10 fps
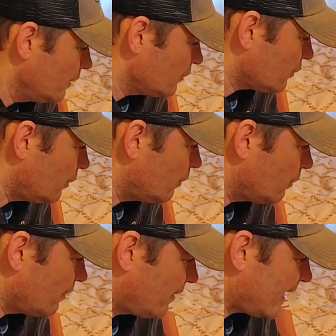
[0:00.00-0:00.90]

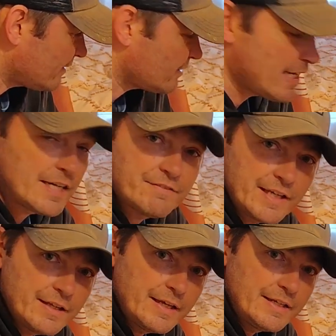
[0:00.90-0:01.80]
So that's kind of
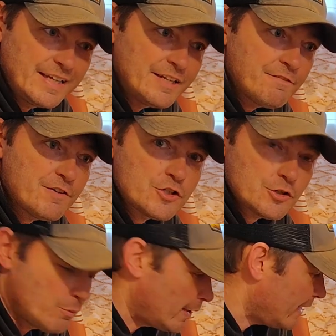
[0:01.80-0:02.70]
an
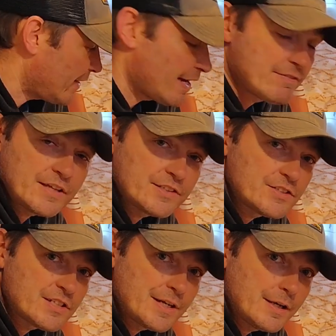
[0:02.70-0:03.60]
inefficient way that I've got this
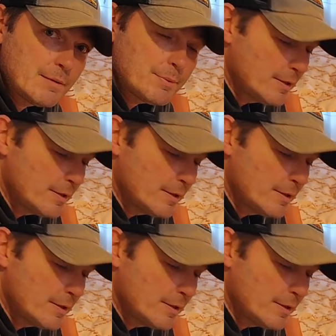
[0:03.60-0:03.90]
set up.